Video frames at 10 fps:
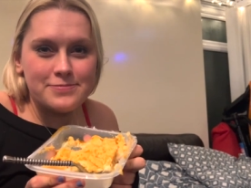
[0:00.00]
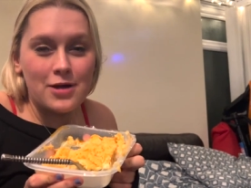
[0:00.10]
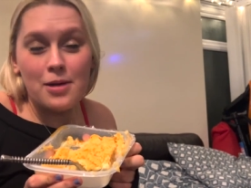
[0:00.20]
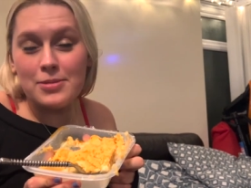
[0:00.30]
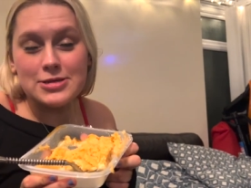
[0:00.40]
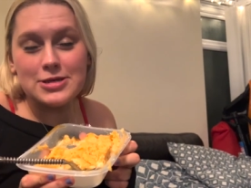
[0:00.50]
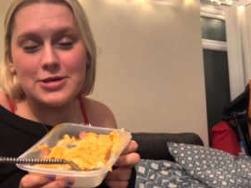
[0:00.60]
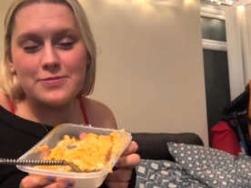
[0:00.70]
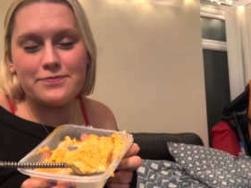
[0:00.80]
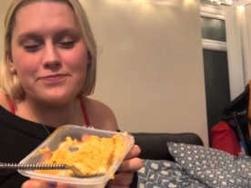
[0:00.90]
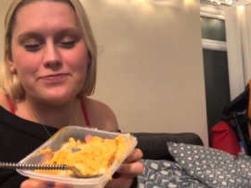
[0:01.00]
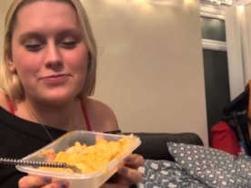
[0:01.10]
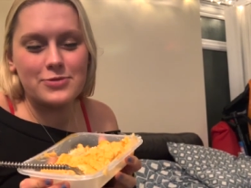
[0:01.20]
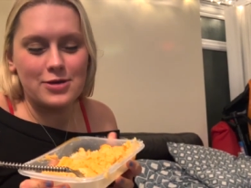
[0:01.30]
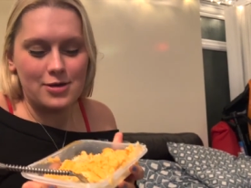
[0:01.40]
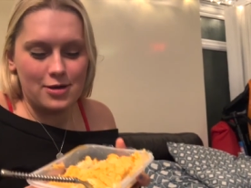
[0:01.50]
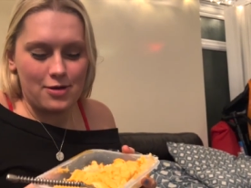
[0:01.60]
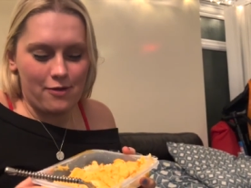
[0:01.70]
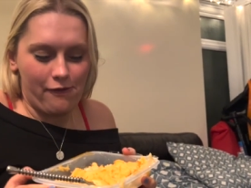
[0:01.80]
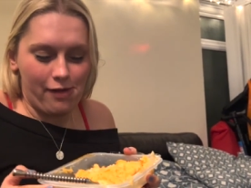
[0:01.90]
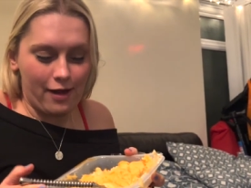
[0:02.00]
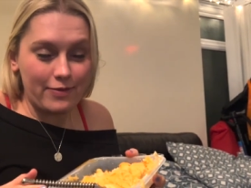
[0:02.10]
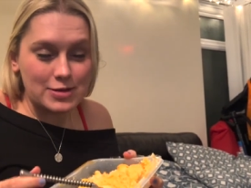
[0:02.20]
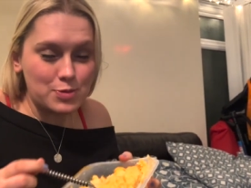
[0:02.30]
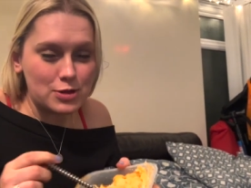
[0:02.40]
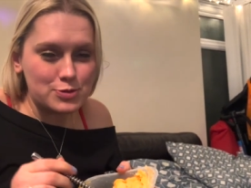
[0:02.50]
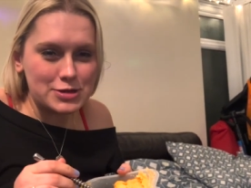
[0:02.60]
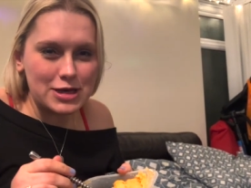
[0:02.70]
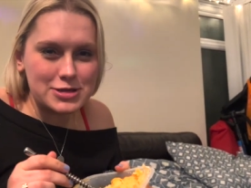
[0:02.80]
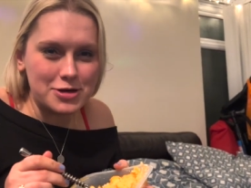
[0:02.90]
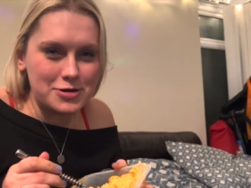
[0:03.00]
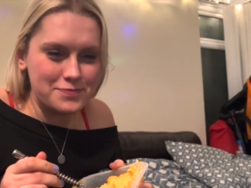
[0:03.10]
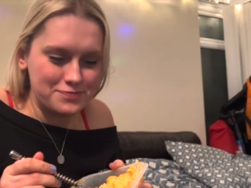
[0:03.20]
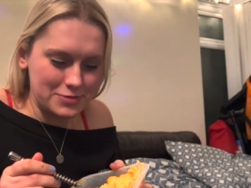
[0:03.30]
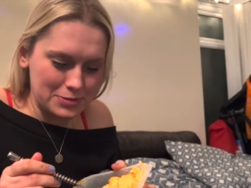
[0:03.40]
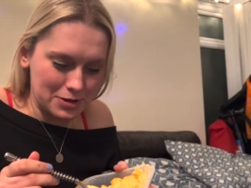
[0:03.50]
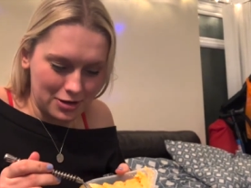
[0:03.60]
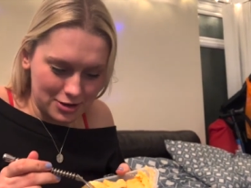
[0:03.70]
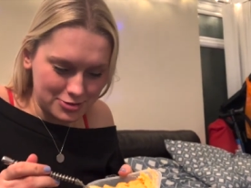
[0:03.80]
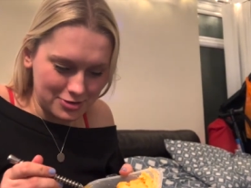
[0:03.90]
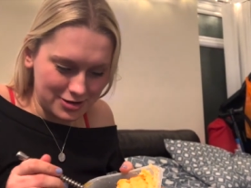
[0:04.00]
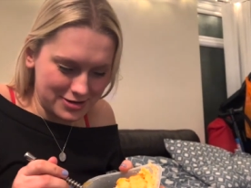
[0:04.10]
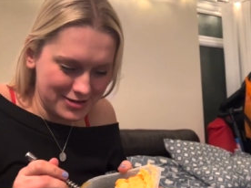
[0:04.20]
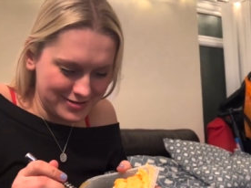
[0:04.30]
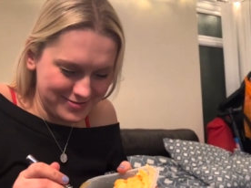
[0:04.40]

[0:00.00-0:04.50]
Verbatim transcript: I'm Lizzie. I am a spicy potato. It's my last drink.